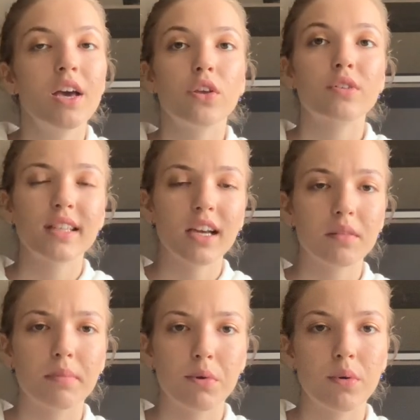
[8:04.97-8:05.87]
Your
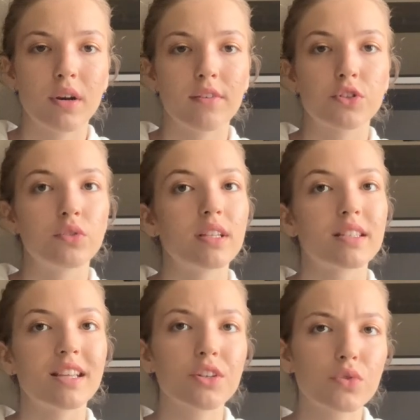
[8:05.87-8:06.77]
second paragraph should
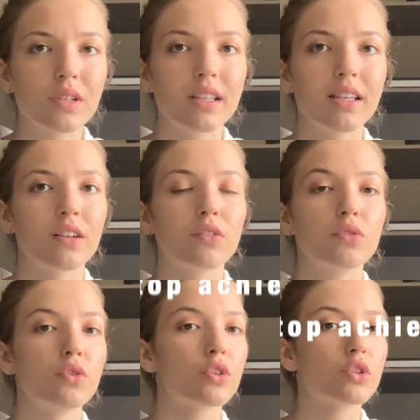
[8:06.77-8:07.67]
essentially
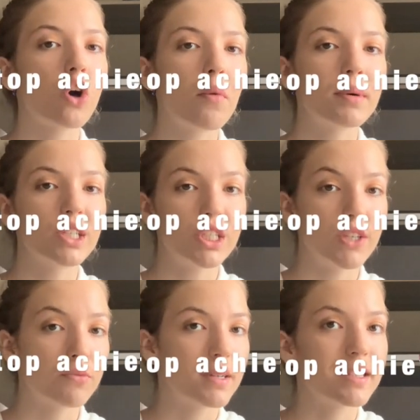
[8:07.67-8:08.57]
include your top
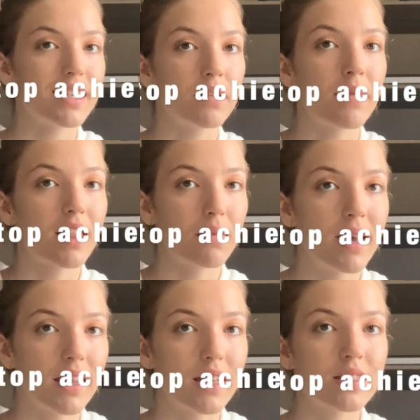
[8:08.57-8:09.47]
achievements in
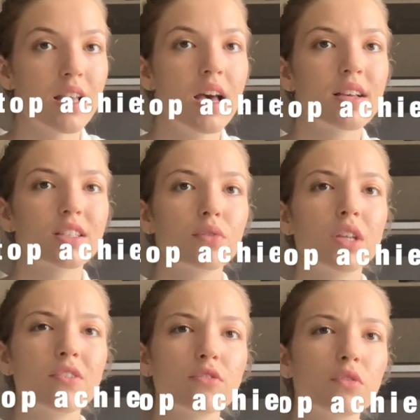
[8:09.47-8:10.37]
mathematics. So
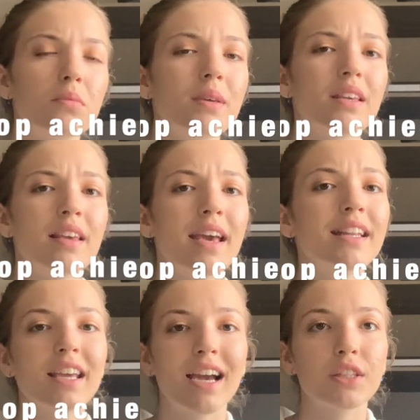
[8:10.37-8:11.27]
those would be
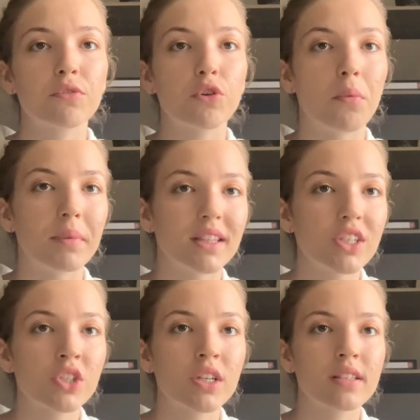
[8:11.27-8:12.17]
any kind of
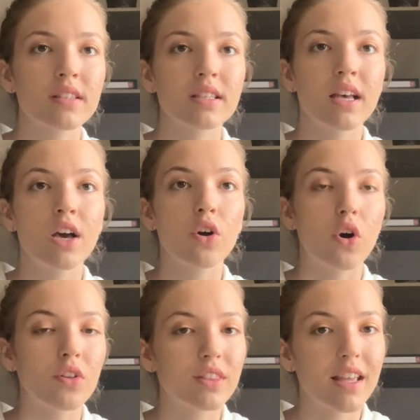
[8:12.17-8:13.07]
competitions,
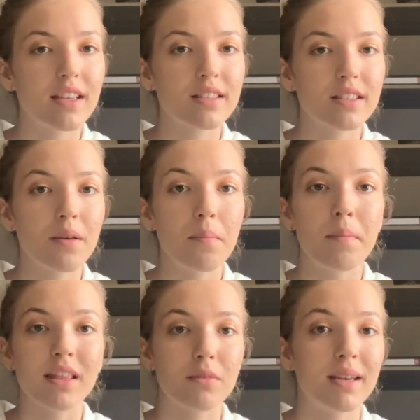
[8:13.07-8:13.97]
contests,
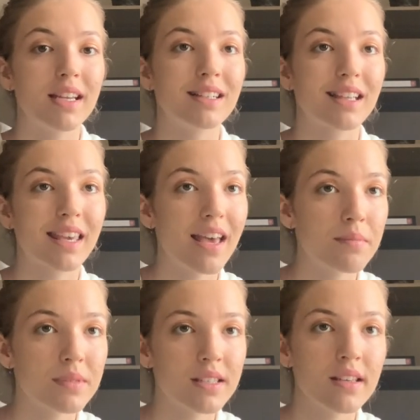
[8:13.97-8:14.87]
mathematical
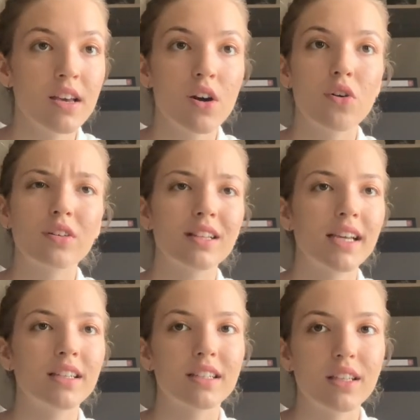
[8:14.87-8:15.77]
camps,
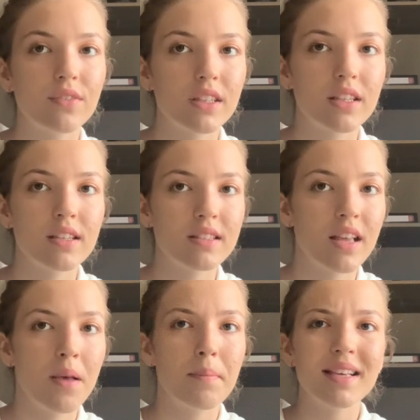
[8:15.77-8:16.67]
online activities,
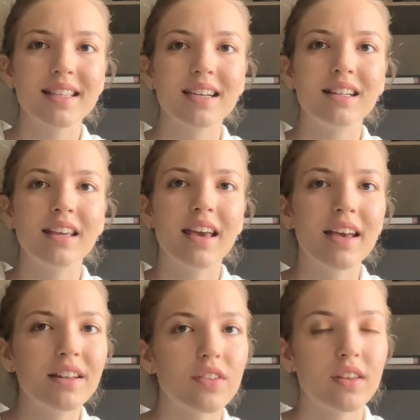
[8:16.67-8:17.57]
basically
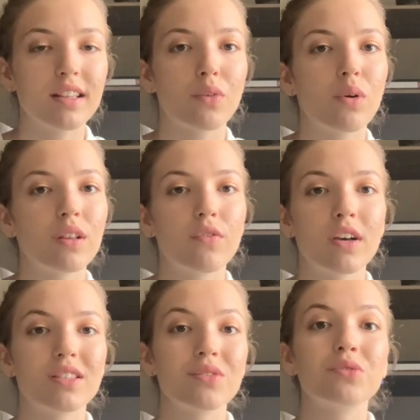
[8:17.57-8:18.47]
anything that
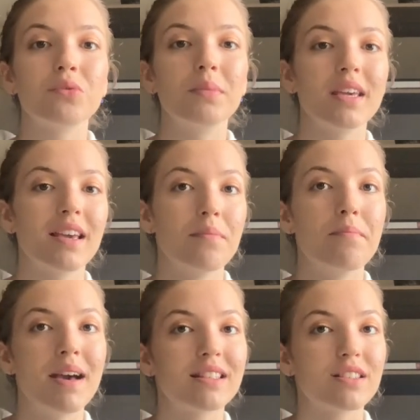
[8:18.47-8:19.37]
qualifies you to be a
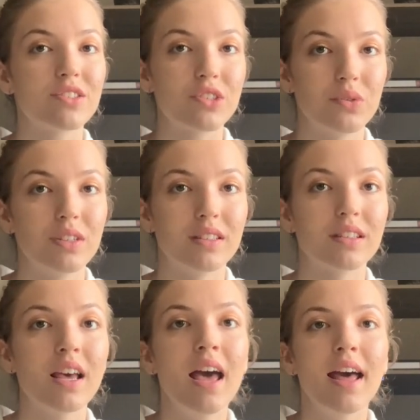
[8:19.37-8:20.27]
math student,
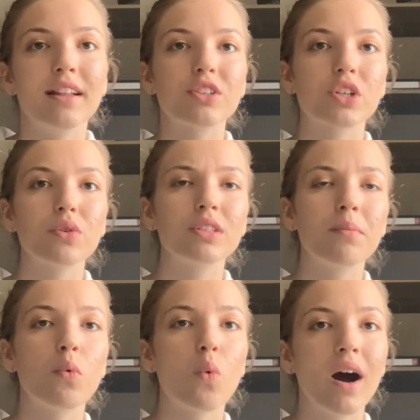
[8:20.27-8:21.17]
and show
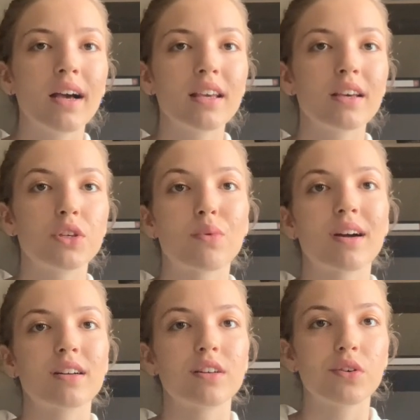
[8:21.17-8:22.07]
them why you
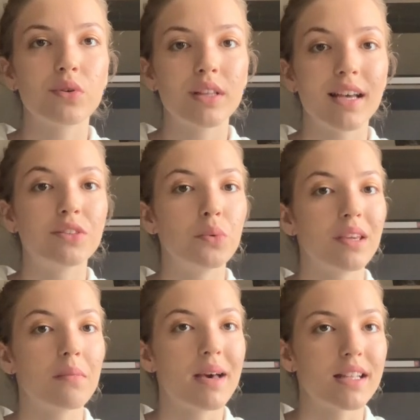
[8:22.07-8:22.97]
are good at
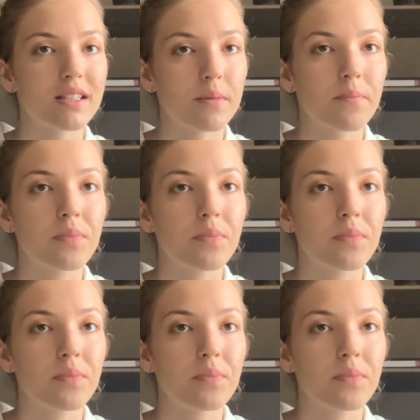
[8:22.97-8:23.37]
doing math.